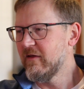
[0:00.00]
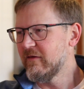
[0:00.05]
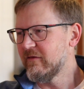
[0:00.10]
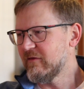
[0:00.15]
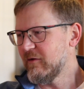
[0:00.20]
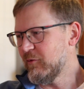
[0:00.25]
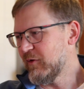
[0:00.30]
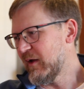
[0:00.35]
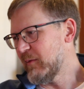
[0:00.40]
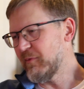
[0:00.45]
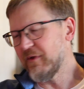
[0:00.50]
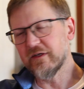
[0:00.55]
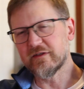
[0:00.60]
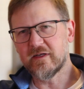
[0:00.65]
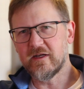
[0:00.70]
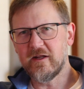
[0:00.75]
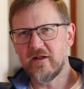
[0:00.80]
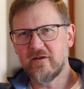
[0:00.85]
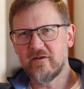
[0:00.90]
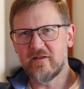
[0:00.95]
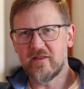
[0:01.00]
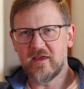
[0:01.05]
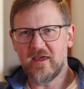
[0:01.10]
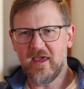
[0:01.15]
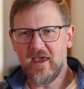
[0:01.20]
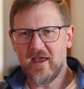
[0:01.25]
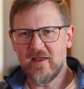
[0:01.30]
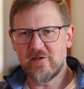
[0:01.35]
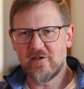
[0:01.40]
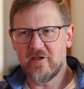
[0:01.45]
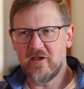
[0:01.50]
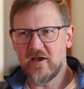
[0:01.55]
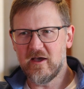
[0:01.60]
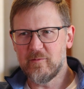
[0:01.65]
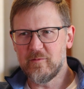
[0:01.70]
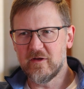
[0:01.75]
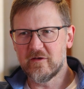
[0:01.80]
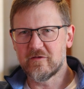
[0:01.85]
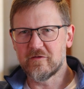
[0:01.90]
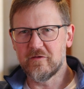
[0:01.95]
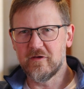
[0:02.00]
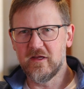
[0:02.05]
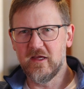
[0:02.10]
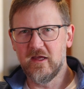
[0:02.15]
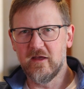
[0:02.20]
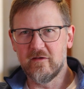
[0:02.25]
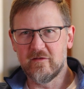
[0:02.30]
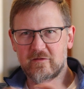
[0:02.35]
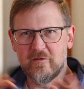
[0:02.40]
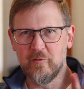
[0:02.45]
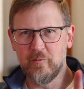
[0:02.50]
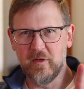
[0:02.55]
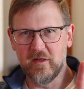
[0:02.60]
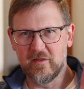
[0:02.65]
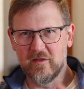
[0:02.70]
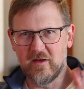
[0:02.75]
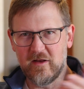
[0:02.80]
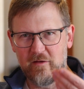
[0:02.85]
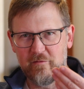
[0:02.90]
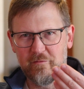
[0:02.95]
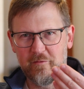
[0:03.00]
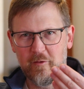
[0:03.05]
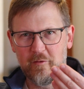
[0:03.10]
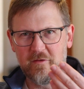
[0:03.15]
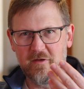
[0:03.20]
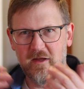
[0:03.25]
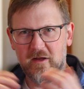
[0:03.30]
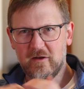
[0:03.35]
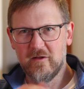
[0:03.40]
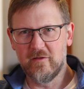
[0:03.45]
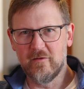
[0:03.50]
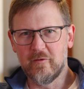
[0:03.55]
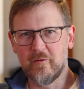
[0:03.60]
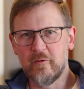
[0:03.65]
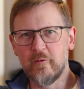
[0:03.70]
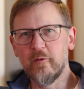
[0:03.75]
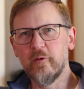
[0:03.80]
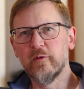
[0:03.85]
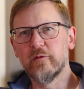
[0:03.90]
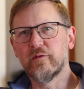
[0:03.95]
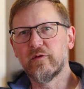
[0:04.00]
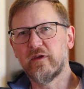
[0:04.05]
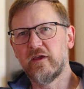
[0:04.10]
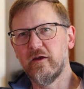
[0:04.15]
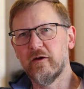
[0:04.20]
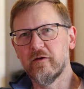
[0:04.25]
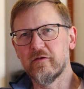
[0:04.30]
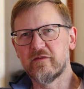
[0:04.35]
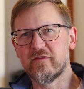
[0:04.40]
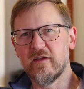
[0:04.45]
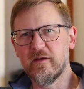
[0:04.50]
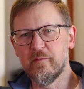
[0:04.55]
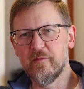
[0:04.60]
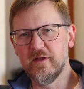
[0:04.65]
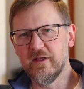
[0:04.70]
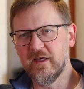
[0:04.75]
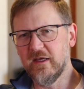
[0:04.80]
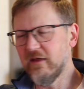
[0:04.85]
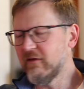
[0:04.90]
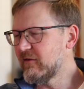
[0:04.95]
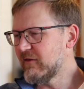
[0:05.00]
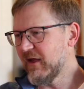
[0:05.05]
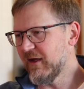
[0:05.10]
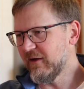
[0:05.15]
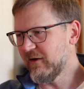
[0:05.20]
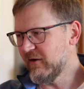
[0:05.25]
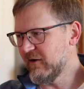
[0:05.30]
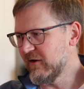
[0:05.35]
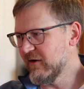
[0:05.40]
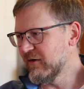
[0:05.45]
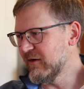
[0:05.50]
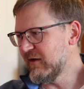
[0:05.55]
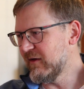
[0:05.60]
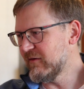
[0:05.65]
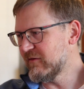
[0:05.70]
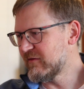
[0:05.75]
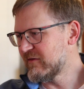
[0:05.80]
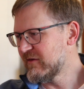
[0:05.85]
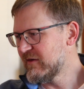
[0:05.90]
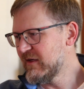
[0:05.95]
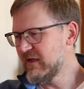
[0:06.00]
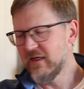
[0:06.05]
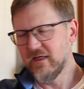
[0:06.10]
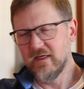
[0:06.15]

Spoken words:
So when I plugged it into the CAD geometry, assuming that I've rotated the whole gear assembly 90 degrees,